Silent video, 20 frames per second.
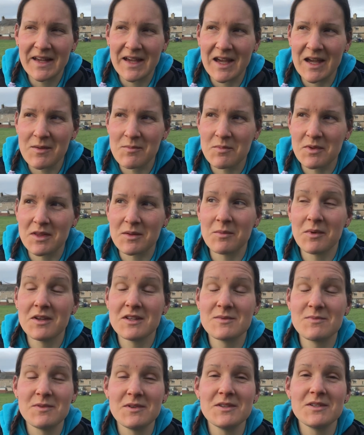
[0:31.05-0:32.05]
But the
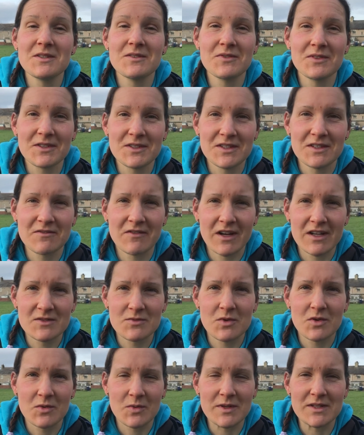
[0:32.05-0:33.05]
most beautiful
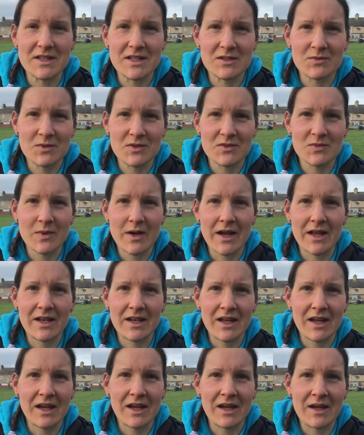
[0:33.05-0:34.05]
sunrise walk we did was
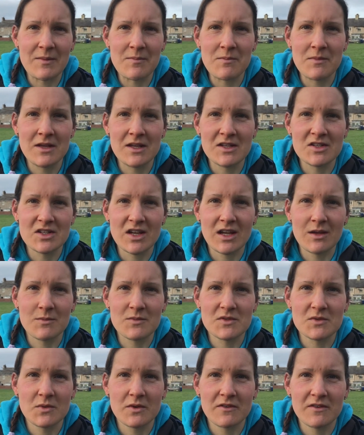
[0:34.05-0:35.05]
when me and
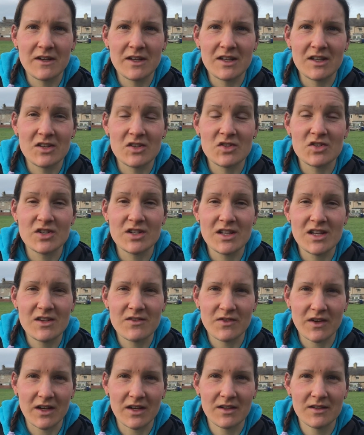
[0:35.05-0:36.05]
James were in
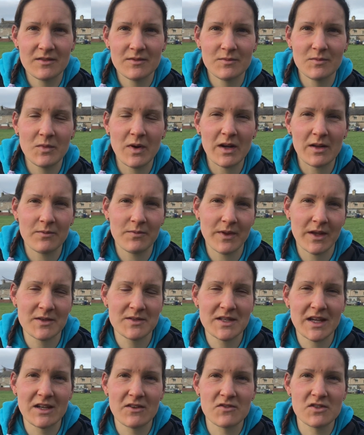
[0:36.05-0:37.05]
Geneva, well,
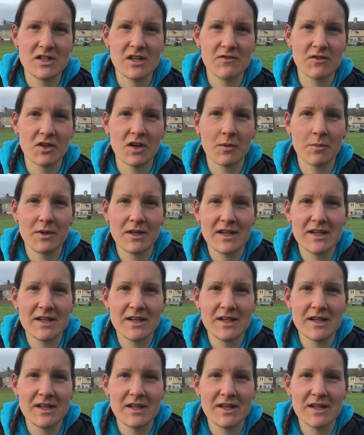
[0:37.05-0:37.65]
outside of Geneva a